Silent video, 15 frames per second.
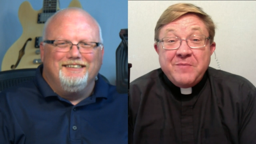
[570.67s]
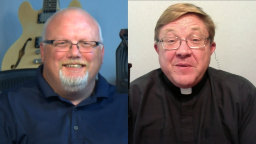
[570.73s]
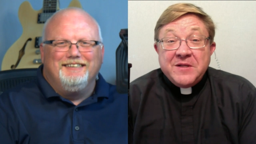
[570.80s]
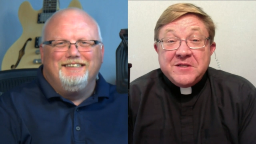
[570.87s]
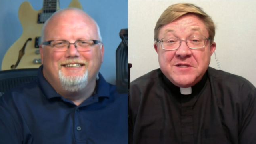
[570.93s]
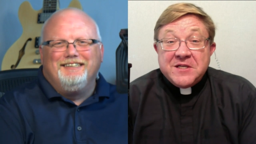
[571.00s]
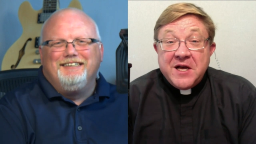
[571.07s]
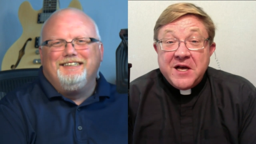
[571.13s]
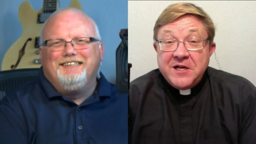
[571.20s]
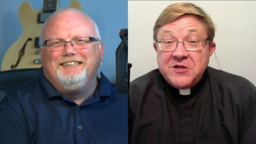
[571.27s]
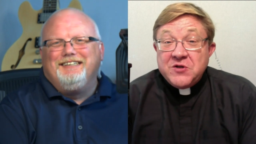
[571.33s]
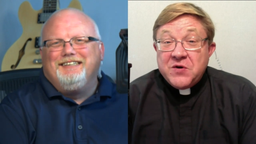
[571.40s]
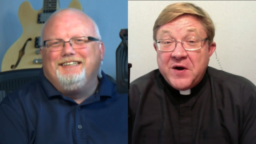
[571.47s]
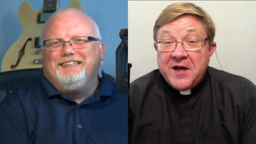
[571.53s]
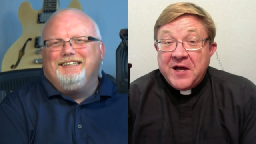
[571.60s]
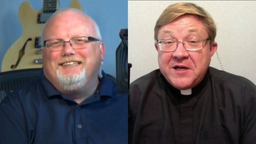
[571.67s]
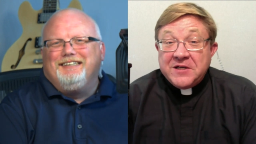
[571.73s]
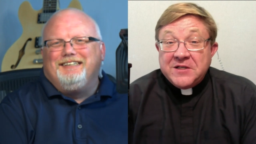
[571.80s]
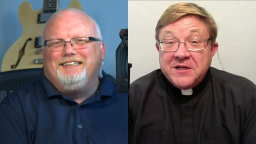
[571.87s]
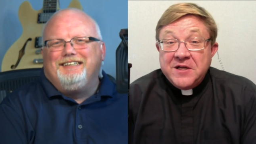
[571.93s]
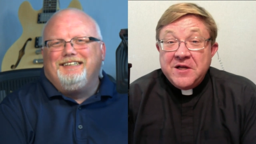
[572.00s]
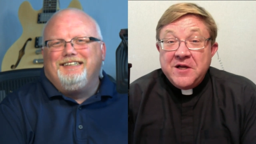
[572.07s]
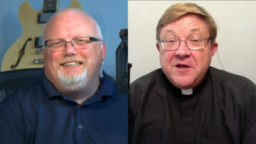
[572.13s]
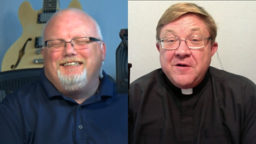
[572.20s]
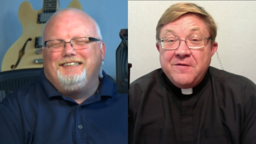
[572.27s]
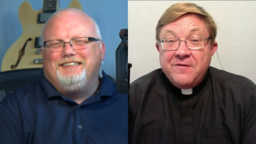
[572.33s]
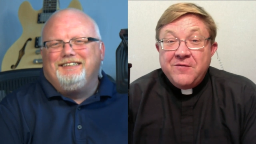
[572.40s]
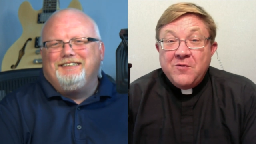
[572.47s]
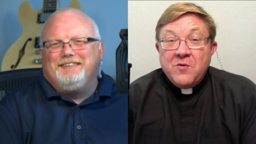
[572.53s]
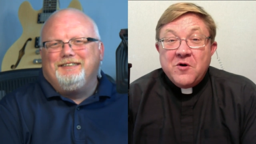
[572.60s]
Speaker 1: they've been sidetracked
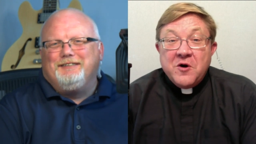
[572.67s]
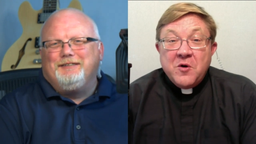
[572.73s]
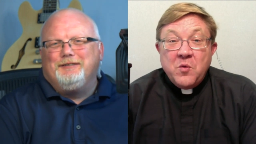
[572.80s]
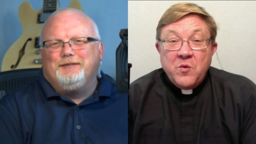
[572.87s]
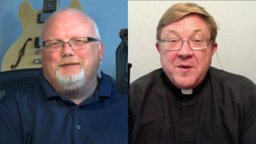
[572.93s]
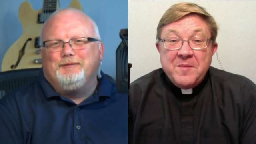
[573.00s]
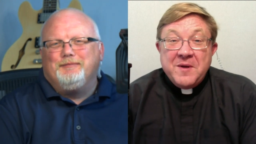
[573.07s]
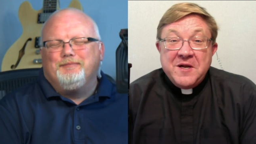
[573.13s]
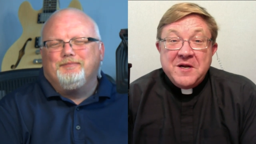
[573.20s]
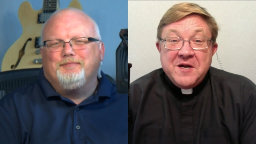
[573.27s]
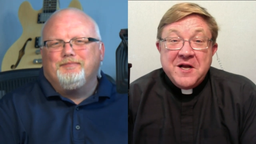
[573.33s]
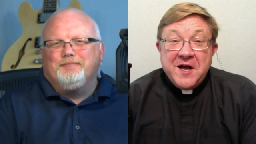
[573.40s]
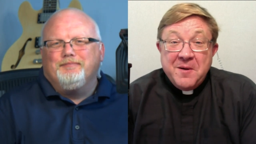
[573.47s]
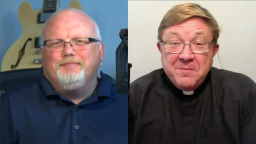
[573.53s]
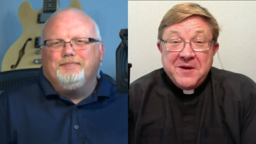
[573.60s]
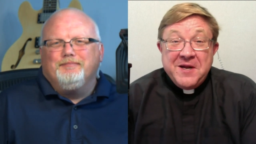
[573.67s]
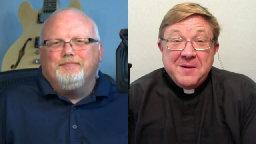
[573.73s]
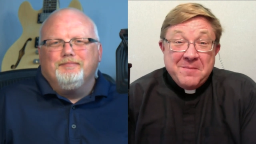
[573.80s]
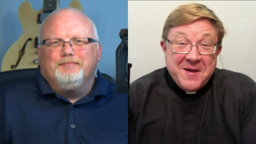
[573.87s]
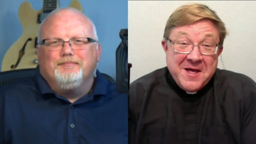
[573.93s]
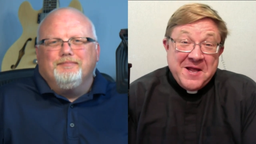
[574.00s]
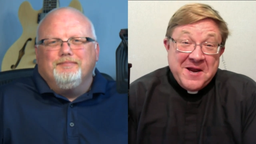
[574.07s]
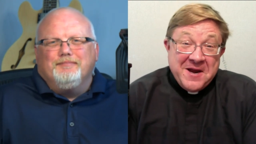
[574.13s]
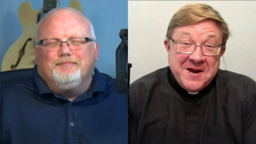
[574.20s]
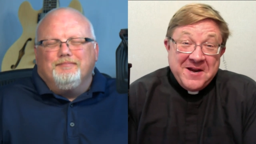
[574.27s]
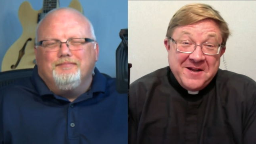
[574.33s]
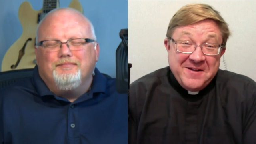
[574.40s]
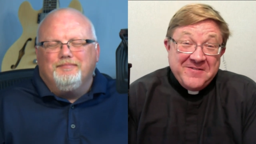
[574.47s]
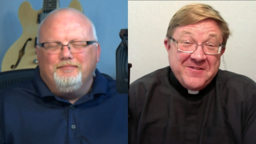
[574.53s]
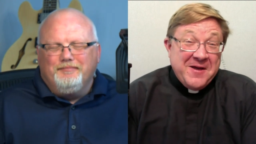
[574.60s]
for women company men.
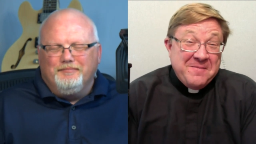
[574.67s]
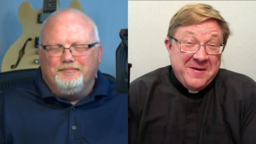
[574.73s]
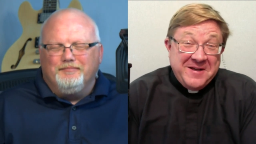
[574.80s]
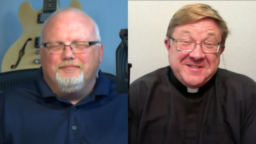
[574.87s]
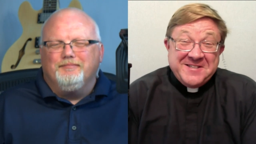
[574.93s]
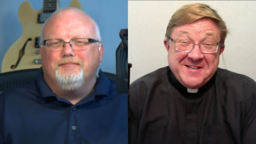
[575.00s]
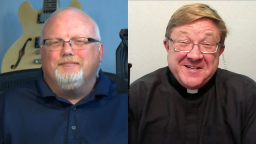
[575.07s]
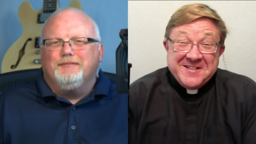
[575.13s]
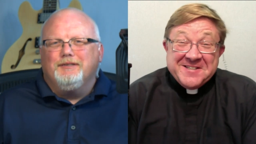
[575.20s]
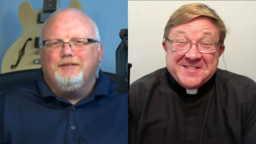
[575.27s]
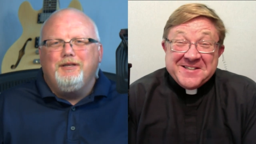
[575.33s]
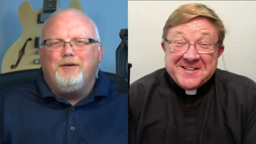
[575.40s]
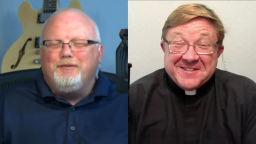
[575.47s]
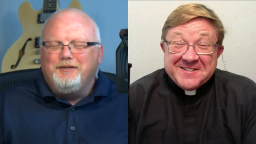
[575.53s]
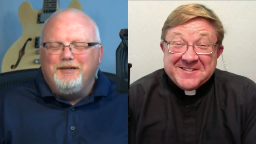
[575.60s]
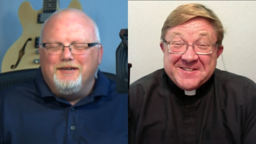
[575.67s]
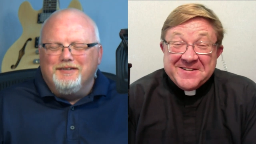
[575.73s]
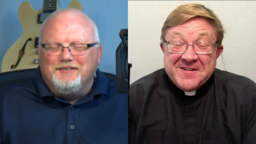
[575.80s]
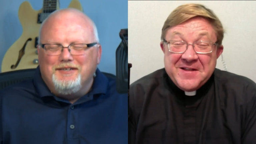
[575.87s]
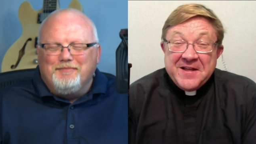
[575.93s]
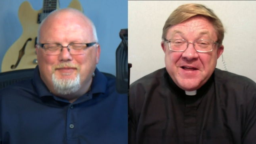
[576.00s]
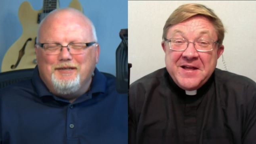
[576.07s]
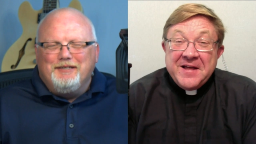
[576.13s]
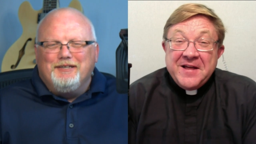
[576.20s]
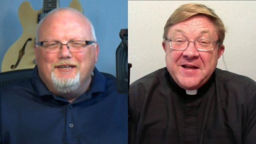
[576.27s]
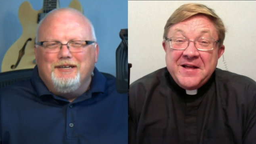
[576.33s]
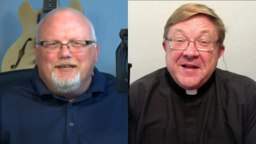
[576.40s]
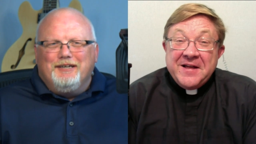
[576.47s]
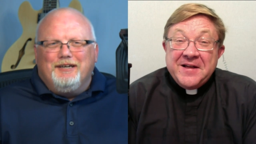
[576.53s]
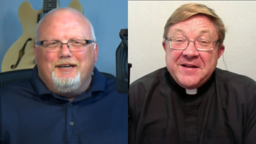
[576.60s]
Mm-hmm. If that makes any oh, sense. No, it does.
Speaker 2: I
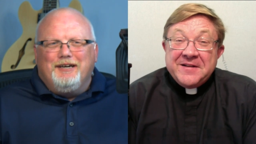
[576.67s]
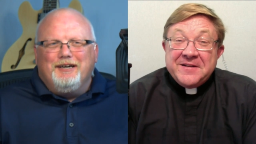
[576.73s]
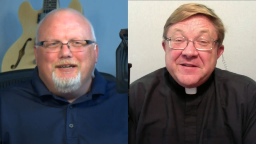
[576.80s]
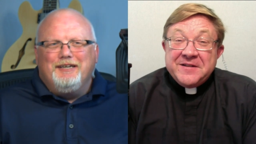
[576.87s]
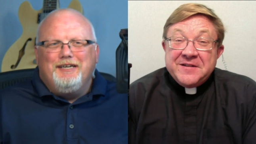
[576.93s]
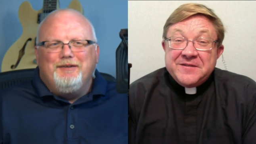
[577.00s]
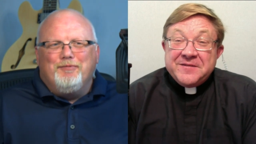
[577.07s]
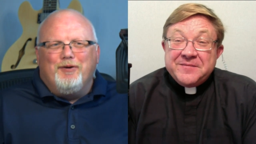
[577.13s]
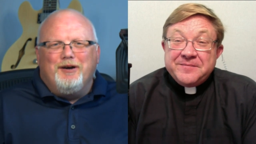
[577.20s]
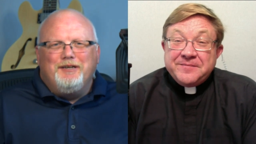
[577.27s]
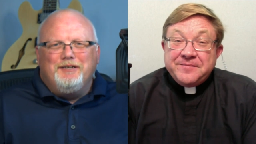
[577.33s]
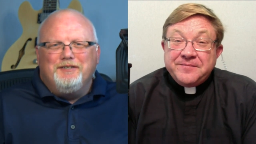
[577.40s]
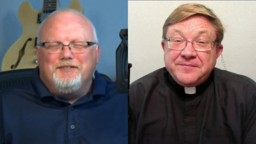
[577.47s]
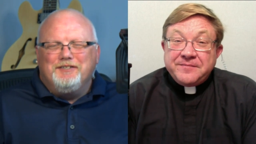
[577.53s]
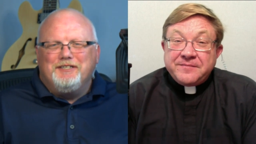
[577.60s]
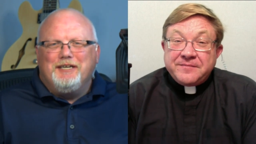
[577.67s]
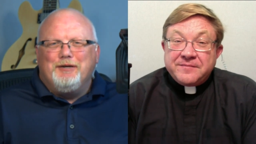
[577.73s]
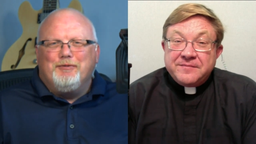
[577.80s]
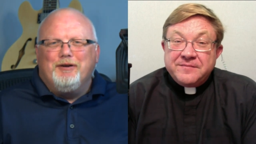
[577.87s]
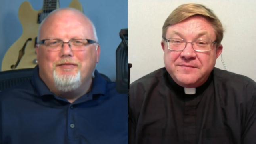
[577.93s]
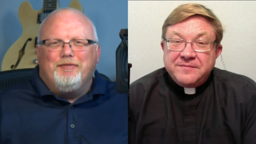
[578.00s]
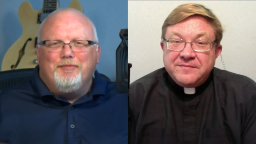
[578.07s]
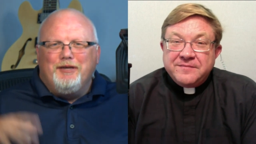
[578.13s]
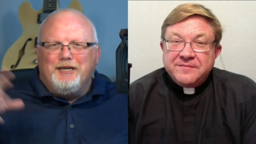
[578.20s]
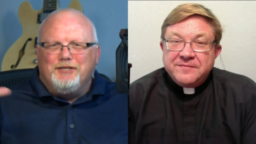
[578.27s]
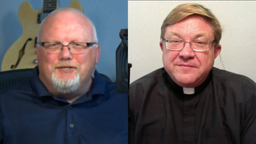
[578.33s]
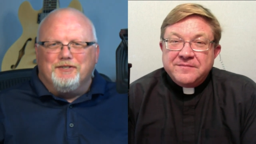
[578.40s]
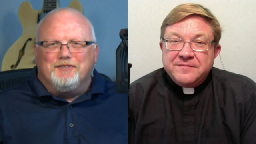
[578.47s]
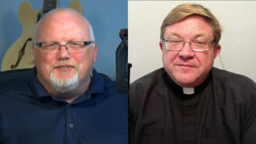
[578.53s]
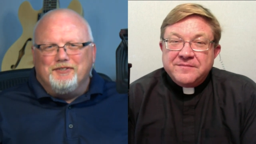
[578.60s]
mean, uh, he wanted to stay away from
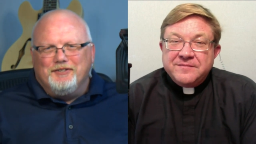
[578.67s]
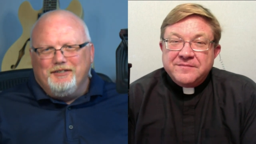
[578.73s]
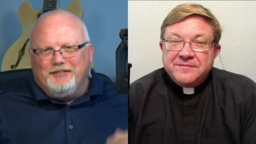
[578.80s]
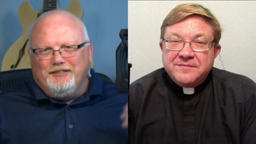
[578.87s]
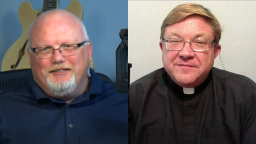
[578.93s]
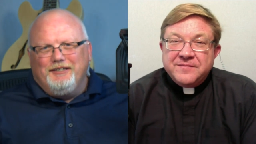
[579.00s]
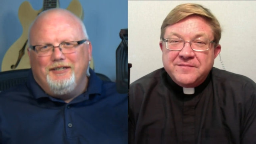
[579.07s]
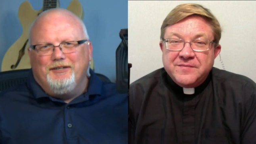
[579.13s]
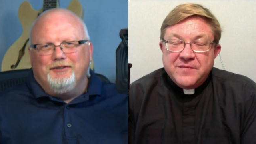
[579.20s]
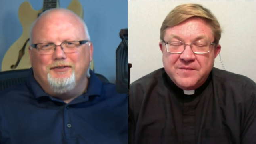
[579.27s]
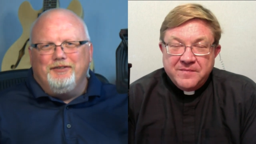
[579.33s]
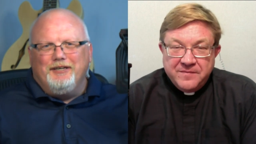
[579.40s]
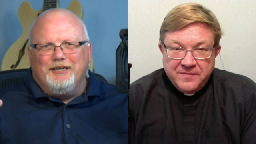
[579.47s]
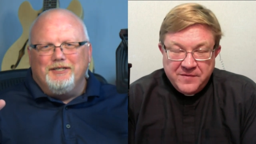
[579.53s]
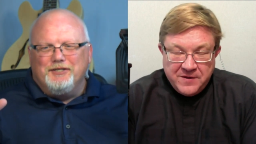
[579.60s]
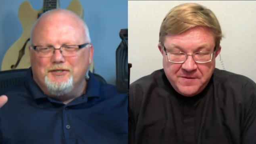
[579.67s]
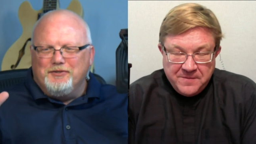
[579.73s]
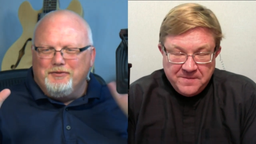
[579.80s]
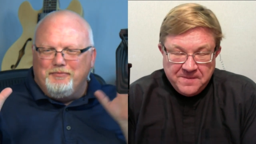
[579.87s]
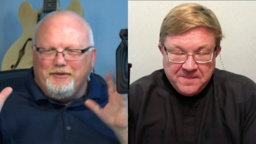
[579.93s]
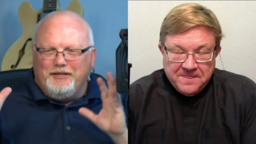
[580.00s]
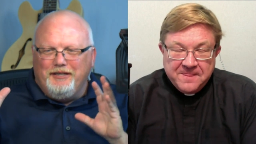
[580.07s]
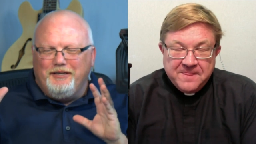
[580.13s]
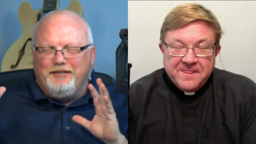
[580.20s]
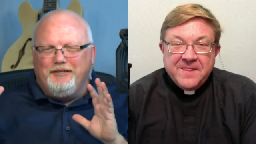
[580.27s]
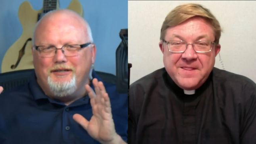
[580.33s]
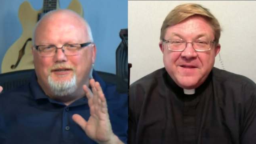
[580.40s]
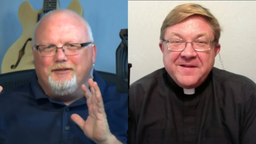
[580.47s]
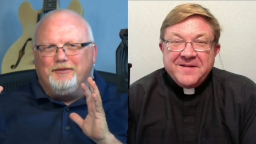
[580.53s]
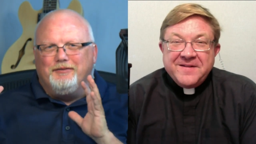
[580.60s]
the edges. You know, the edges would
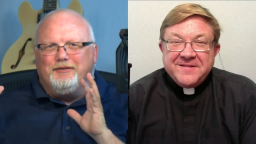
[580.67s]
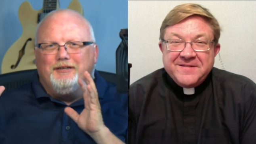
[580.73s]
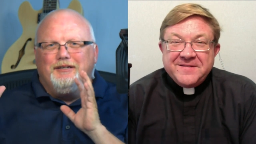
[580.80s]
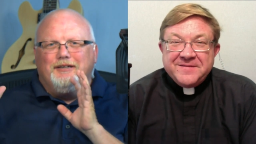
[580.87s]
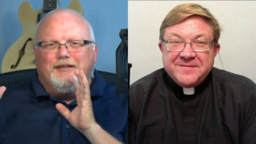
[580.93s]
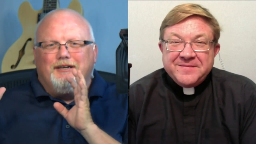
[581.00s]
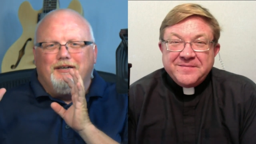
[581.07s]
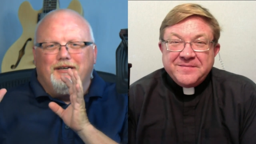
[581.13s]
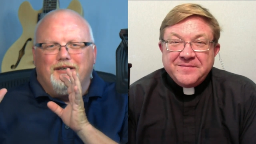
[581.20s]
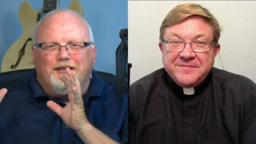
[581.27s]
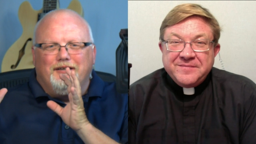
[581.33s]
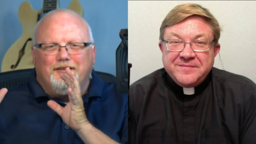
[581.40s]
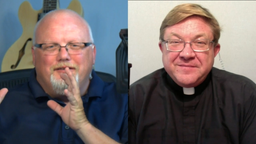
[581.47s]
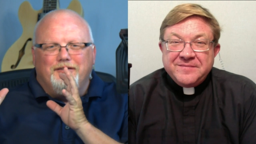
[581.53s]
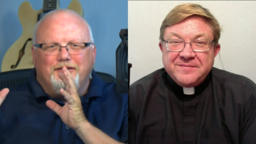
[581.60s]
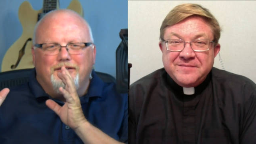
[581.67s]
be, you know, uh,